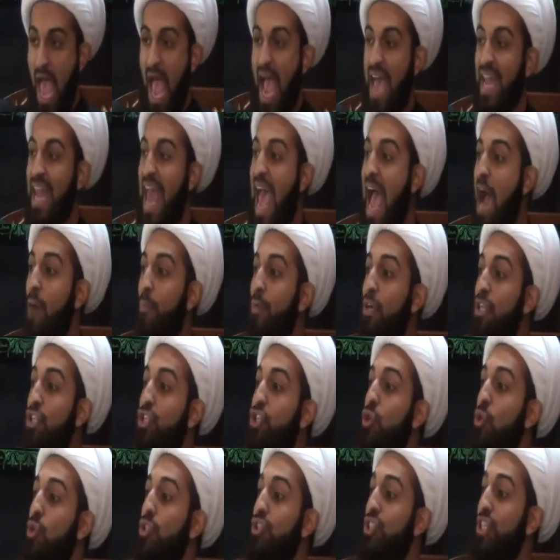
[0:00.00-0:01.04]
and our
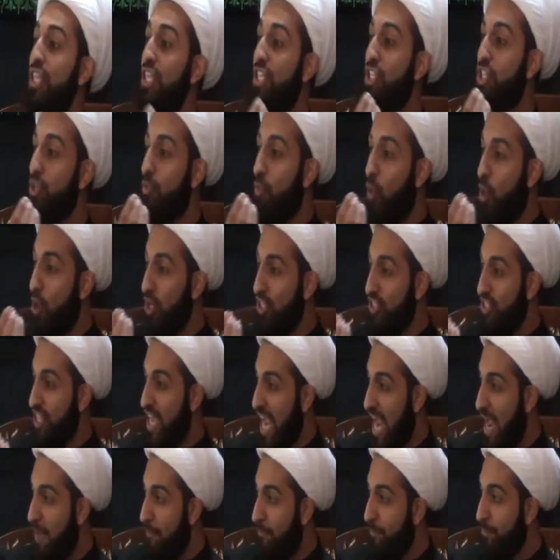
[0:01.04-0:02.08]
duty towards
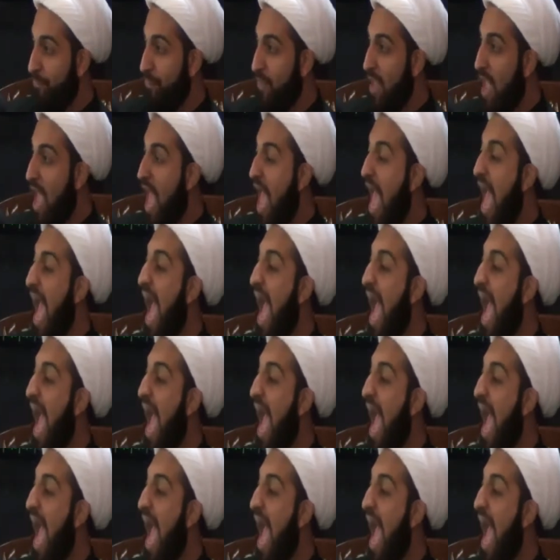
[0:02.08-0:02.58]
him.